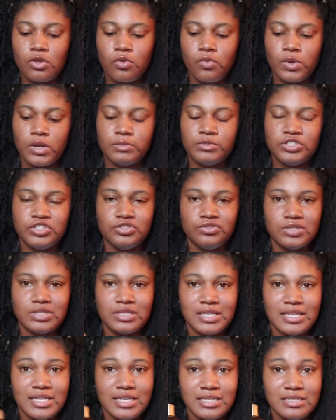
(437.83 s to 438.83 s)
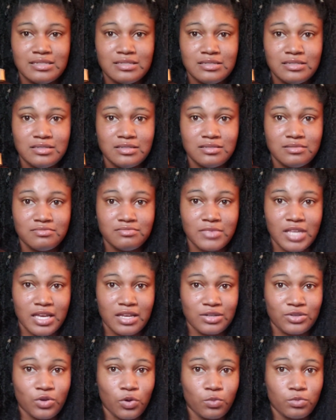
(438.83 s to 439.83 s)
when I'm just using this, like
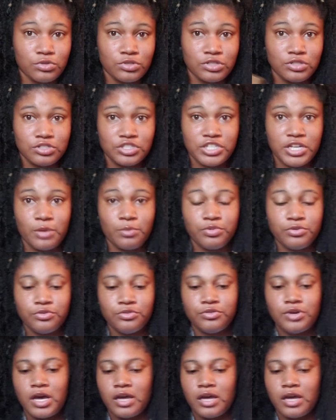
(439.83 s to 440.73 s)
a normal little shampoo,